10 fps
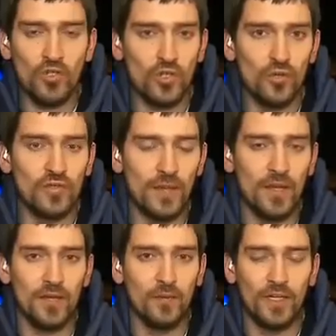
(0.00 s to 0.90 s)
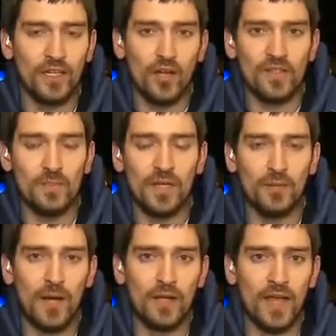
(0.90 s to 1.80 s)
truce. I mean, we cannot speak
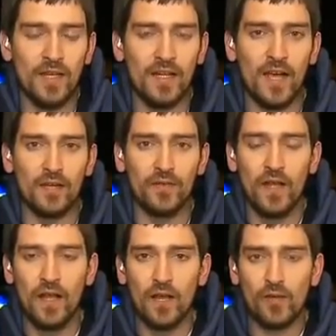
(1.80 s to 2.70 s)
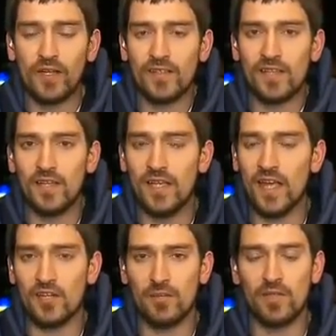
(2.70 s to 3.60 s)
about any kind of
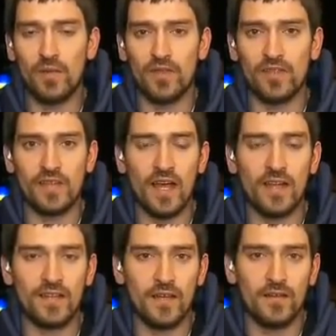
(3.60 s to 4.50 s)
reconciliation between the sides.